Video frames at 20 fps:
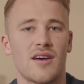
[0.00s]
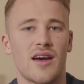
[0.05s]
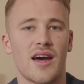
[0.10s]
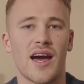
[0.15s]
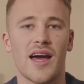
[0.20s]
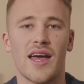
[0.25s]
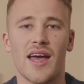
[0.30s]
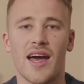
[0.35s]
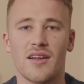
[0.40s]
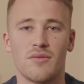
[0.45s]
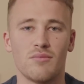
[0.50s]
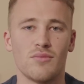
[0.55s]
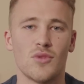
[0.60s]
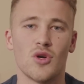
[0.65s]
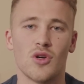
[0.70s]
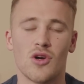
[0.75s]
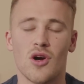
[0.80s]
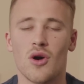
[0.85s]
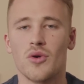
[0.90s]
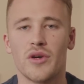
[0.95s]
I had
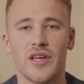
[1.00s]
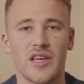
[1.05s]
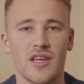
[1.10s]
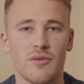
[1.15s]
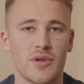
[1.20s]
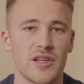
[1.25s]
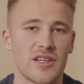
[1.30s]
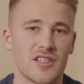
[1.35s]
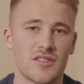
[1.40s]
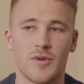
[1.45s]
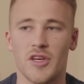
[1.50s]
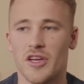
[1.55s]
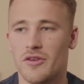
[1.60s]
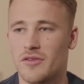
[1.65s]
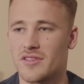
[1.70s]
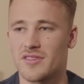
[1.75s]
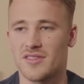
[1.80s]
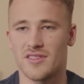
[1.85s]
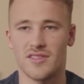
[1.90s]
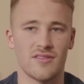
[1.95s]
more goalkeeping
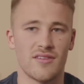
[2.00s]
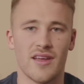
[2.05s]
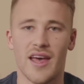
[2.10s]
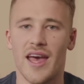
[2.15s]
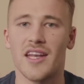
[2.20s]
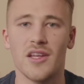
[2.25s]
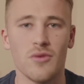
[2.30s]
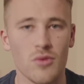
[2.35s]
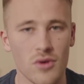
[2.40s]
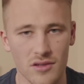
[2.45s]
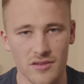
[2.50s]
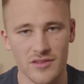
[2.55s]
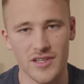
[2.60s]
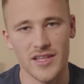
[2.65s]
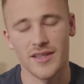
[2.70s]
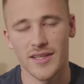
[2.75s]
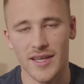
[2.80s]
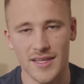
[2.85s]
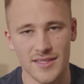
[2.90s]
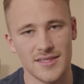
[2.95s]
experience than anyone
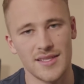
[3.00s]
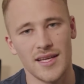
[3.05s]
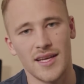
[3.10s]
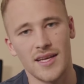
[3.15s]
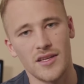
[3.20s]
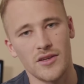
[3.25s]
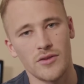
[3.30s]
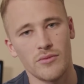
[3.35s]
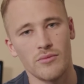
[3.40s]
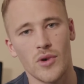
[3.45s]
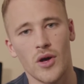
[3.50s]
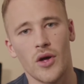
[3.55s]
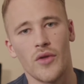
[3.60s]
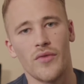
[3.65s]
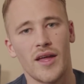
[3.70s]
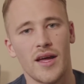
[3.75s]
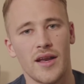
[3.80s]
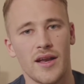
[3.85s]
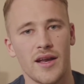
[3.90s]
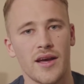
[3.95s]
in that stadium on
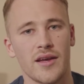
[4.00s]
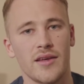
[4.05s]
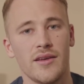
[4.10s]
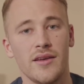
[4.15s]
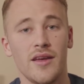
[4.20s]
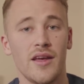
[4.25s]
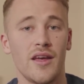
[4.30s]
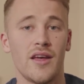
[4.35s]
that night.